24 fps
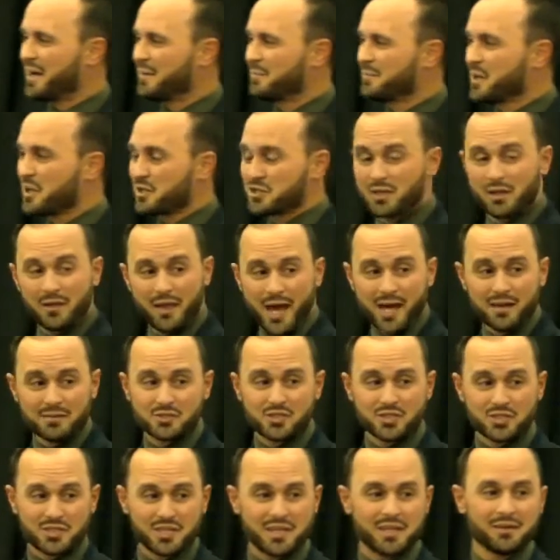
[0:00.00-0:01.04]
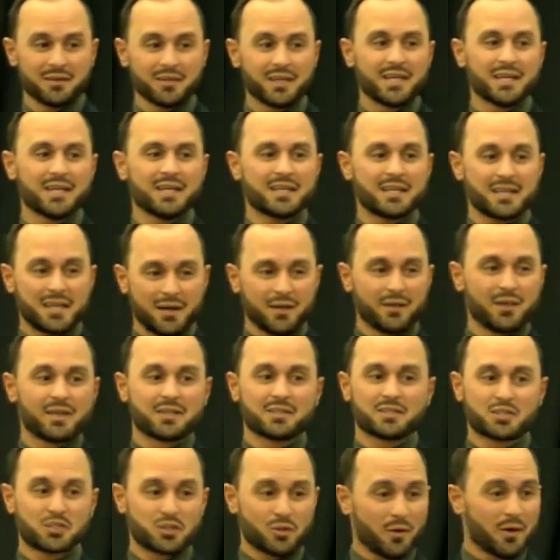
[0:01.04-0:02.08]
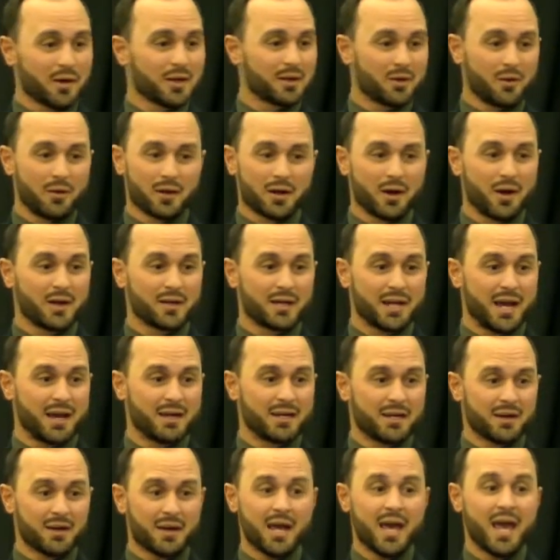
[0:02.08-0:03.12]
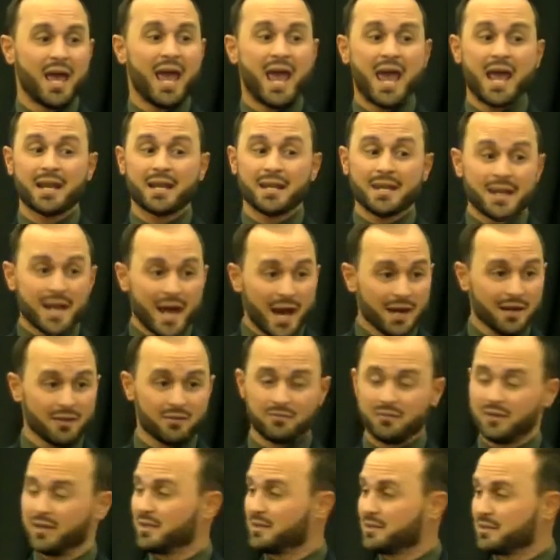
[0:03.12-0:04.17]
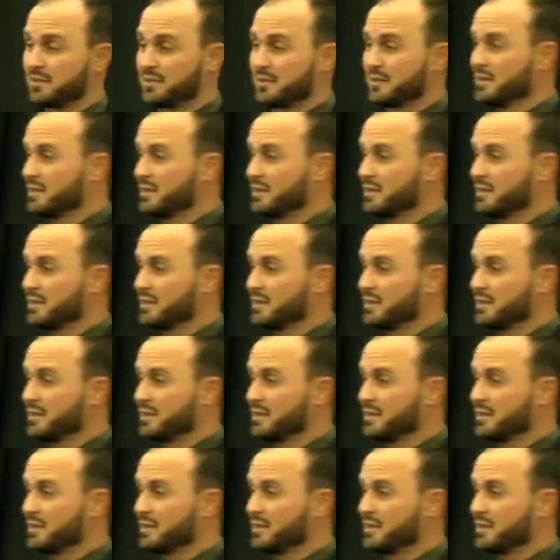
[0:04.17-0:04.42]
There's a lot of stealing, killing, destroying going on down here, and none of it